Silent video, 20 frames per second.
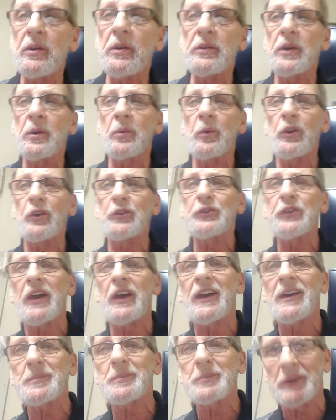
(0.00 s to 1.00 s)
I don't know where it's
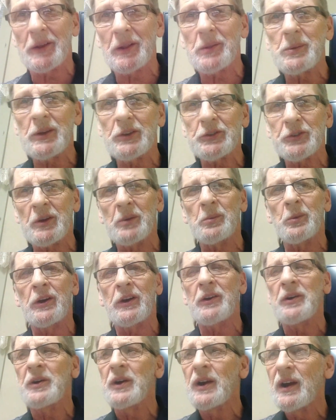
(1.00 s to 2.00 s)
at, but it'll be
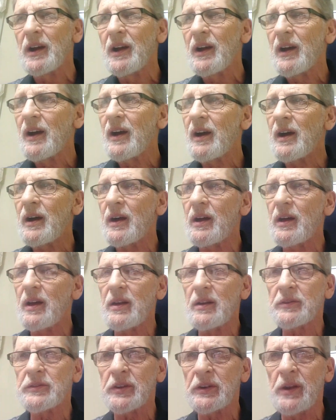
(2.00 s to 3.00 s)
somewhere
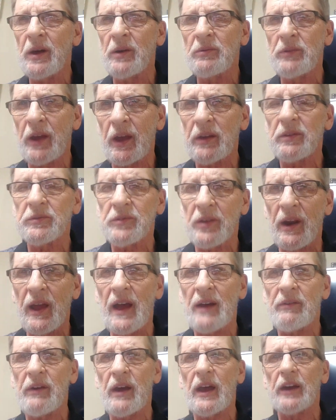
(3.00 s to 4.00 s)
to donate to
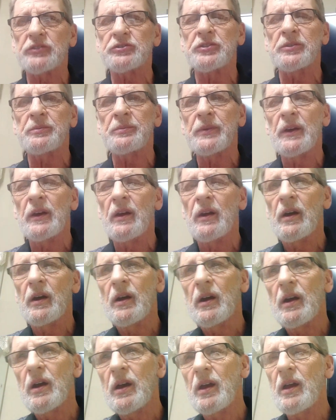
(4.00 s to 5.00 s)
Live Action.
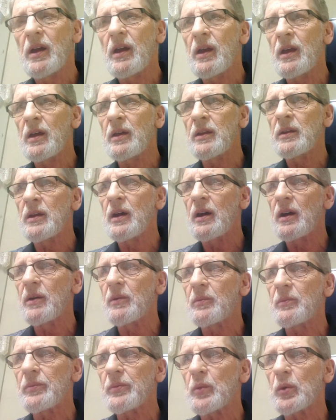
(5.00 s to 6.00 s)
And
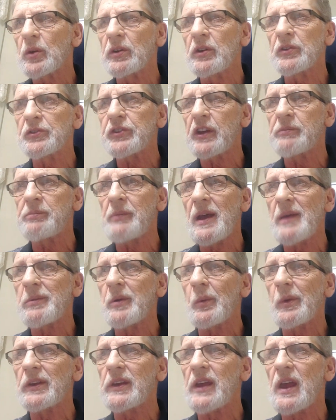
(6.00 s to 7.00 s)
we're going to see if
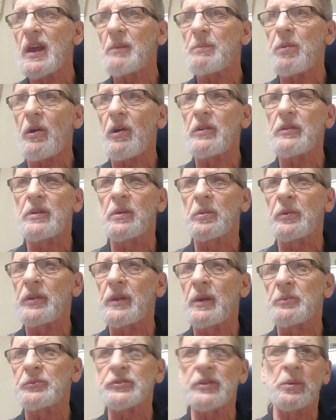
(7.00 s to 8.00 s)
maybe we can't partner with
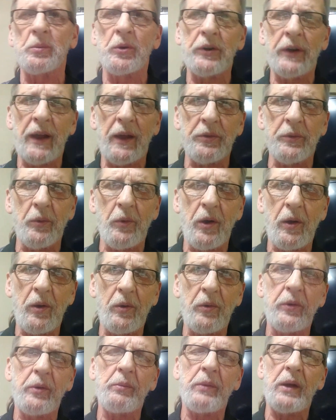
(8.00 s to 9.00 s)
them somewhere down the
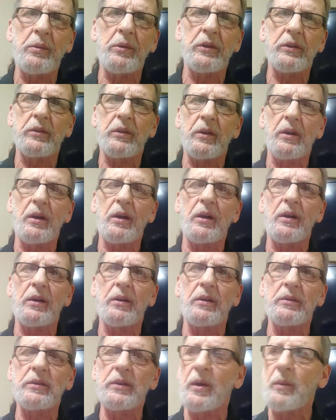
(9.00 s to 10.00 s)
road and maybe
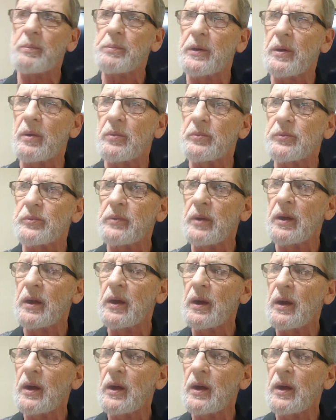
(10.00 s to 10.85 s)
put on